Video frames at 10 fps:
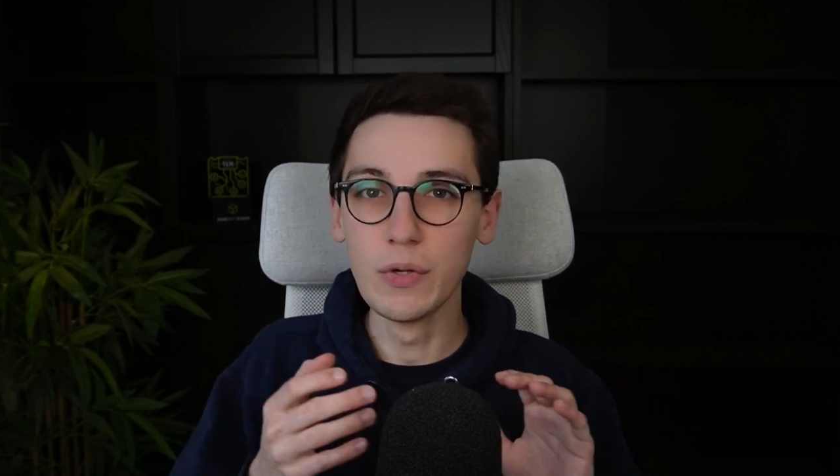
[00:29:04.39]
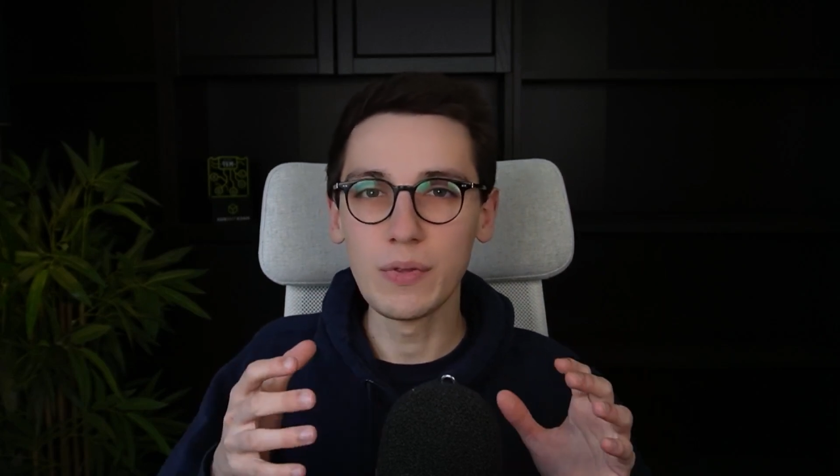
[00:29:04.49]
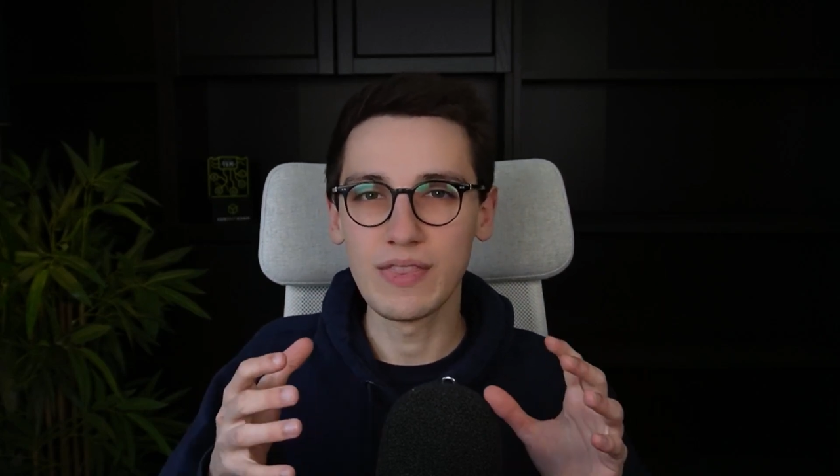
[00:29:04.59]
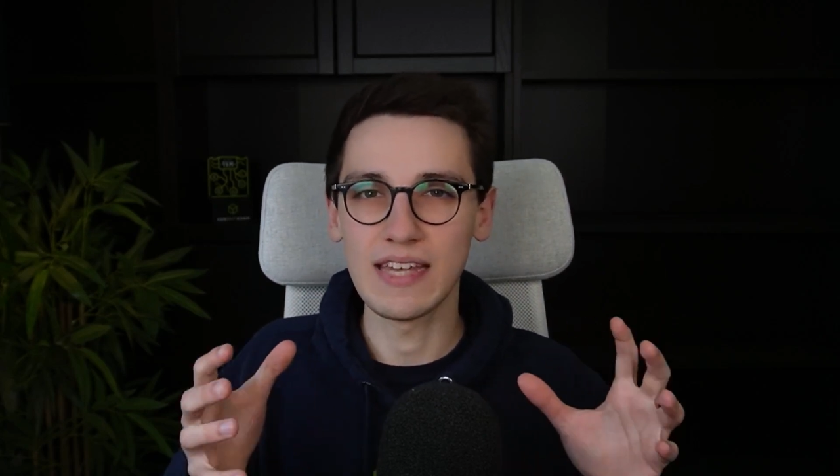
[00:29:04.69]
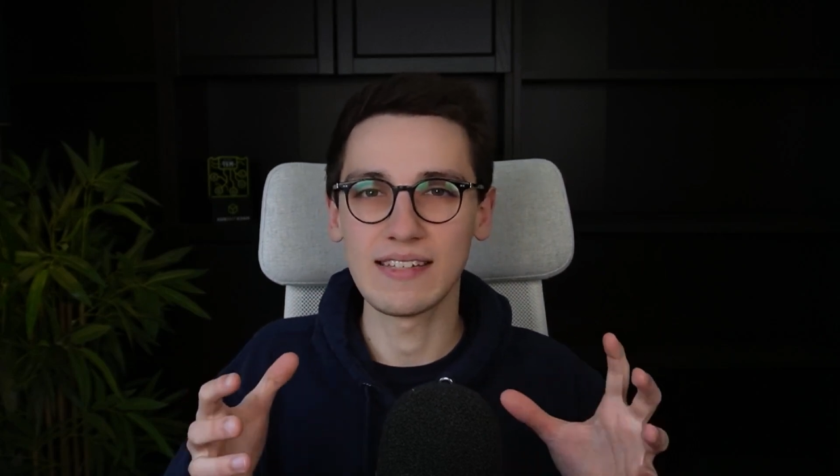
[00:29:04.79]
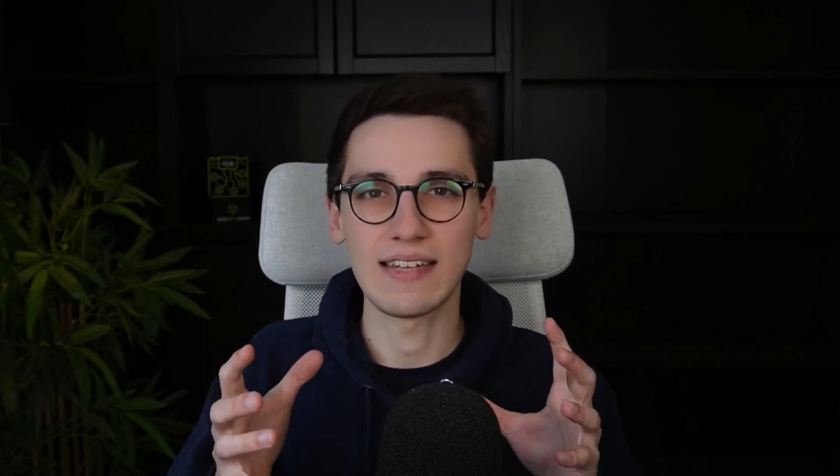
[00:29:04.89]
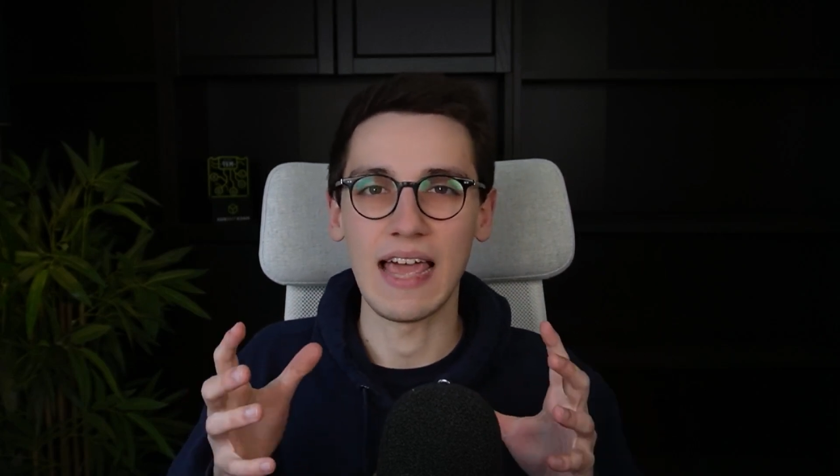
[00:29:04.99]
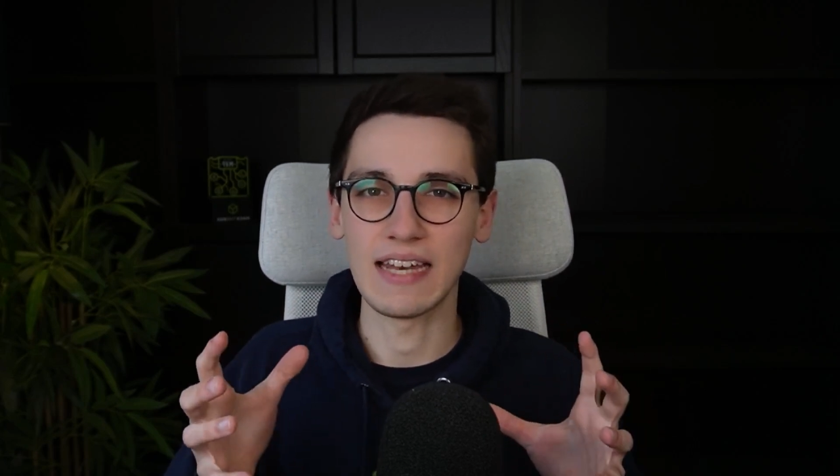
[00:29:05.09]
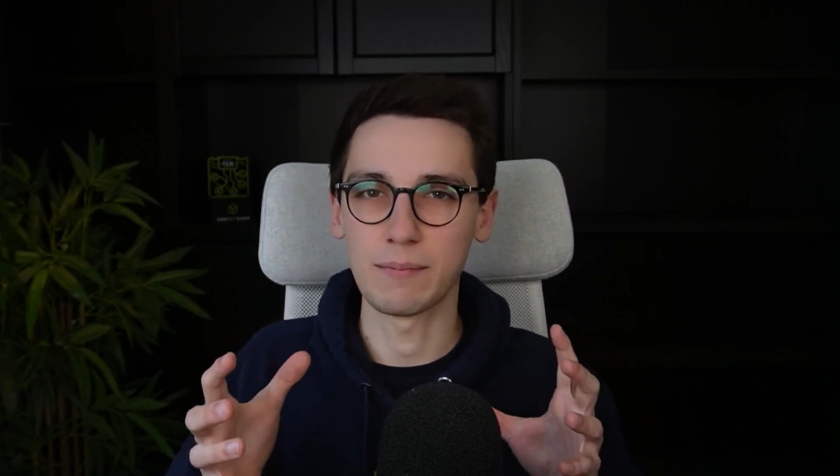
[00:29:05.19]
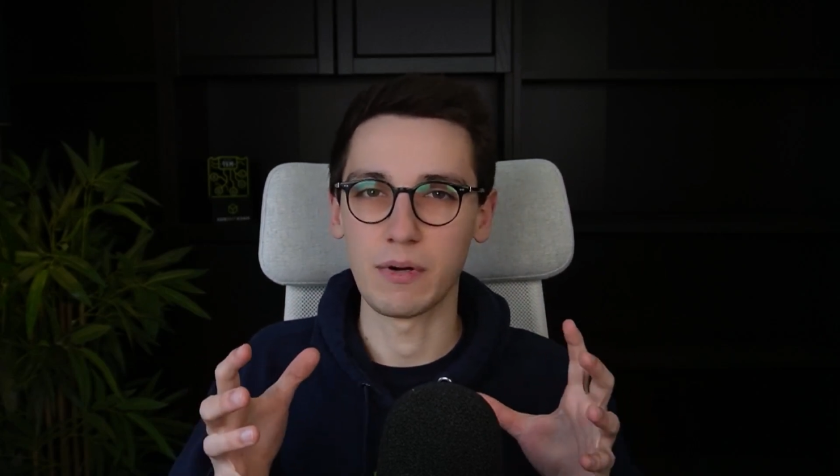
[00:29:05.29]
things that Hack
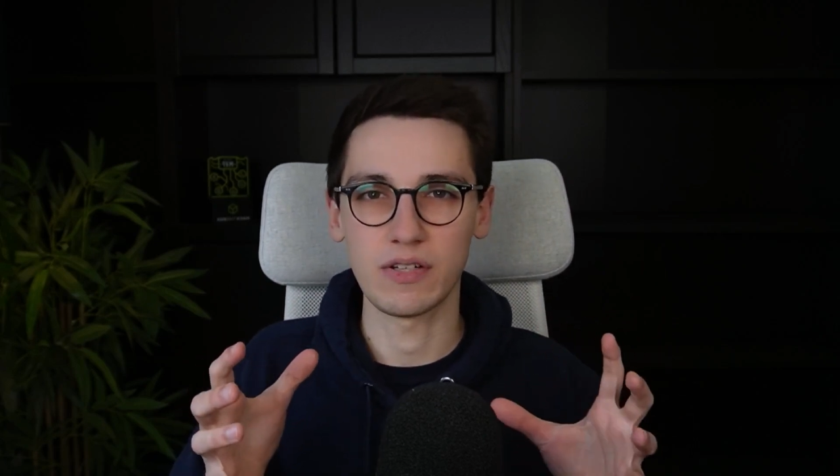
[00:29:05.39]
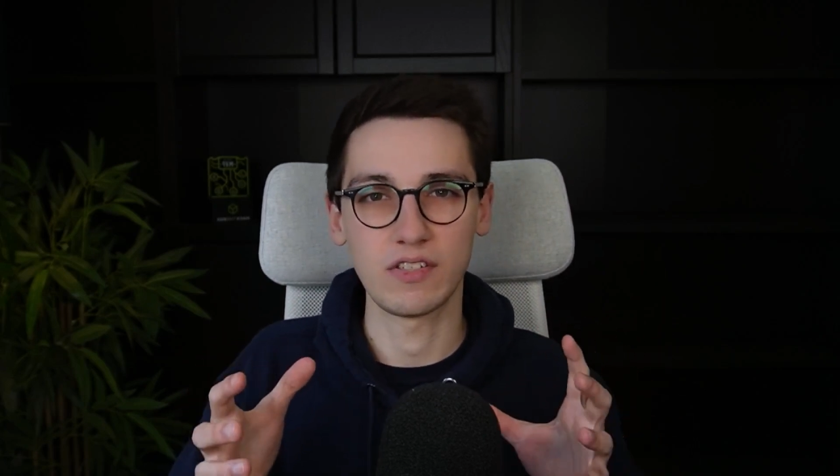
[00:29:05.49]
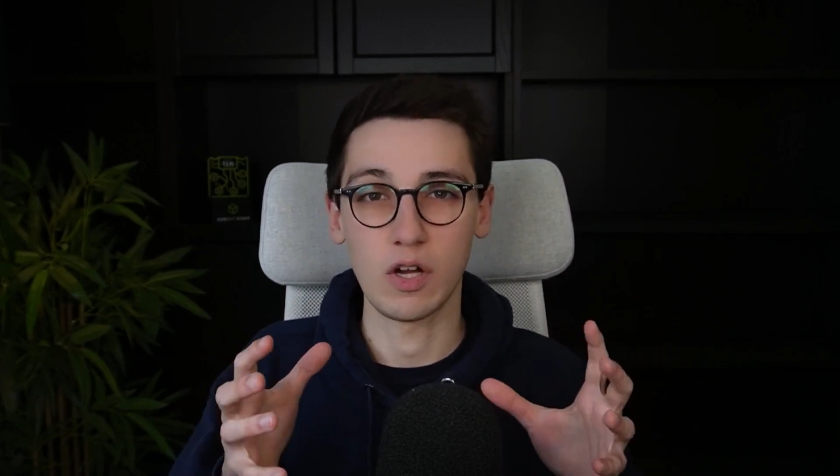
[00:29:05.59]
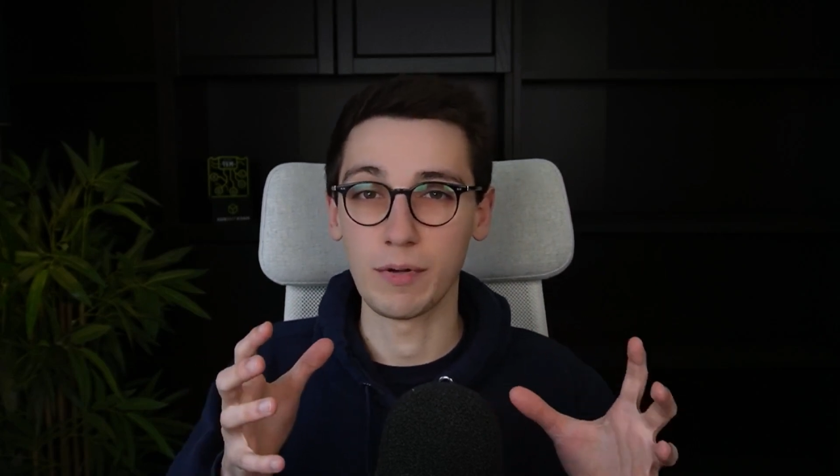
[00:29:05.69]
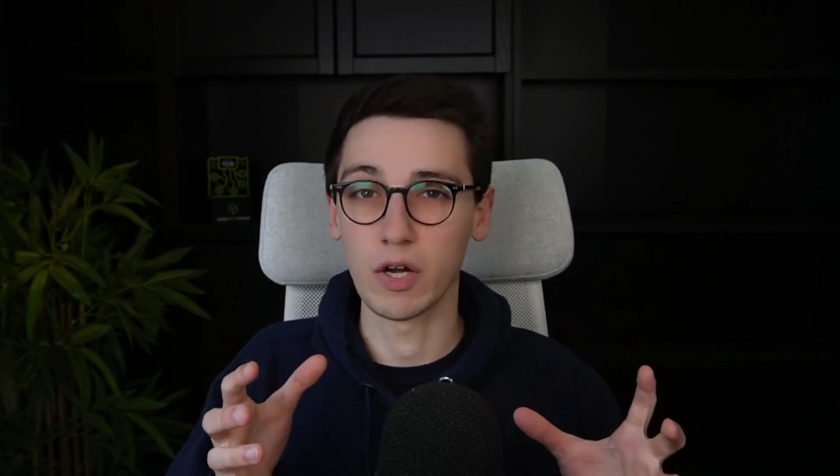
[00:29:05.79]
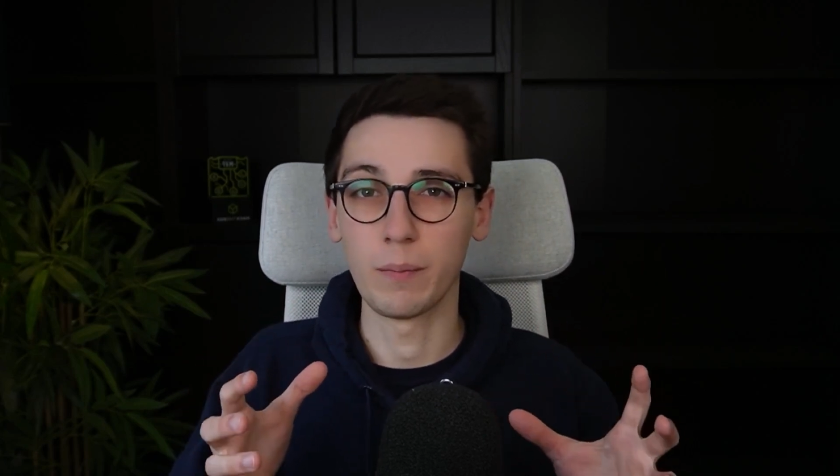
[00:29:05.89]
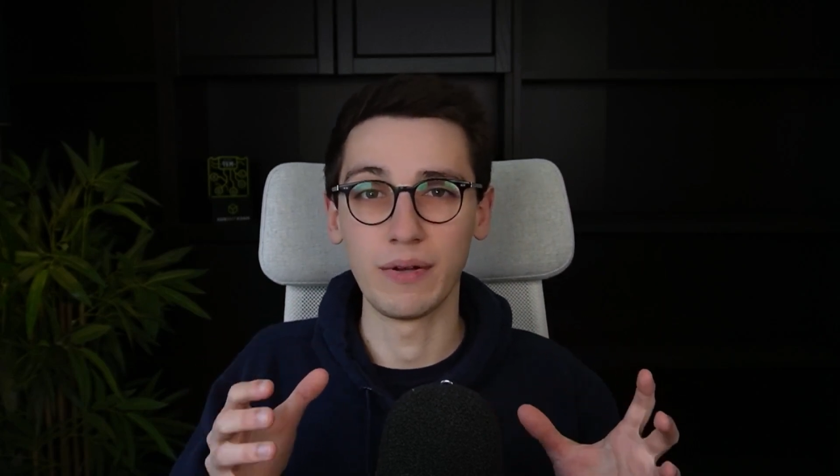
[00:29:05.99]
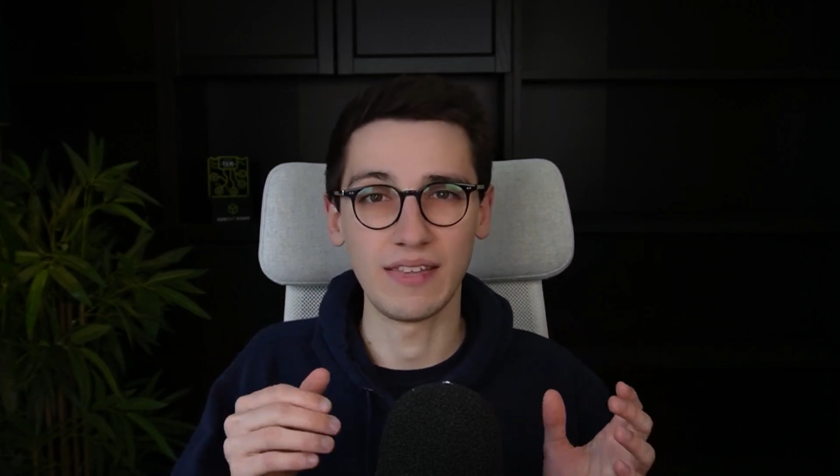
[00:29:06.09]
the Box is coming up with.